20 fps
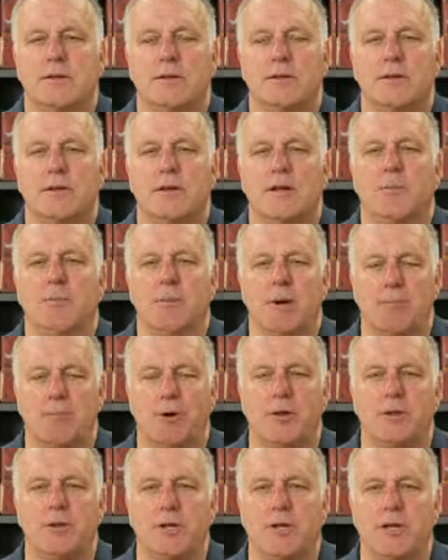And my
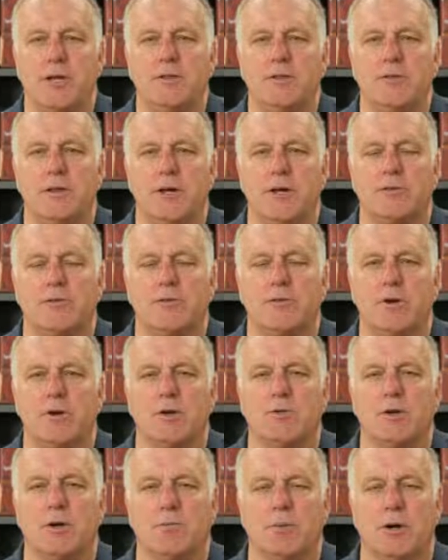brother Keith one of
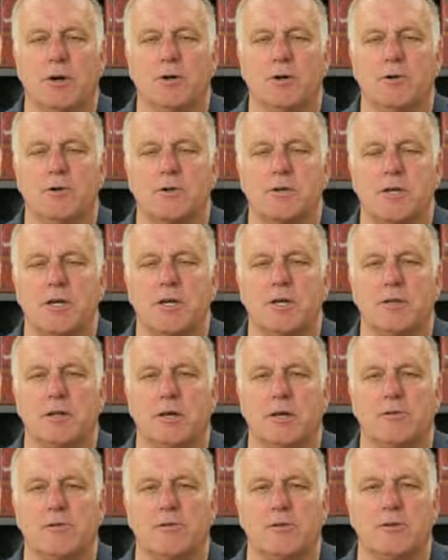our partners, Keith
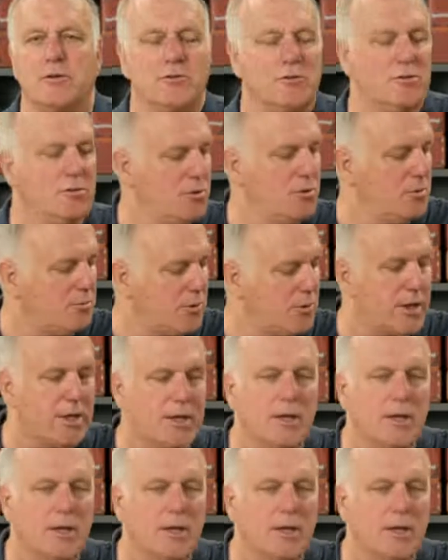likes to use the word brekkie.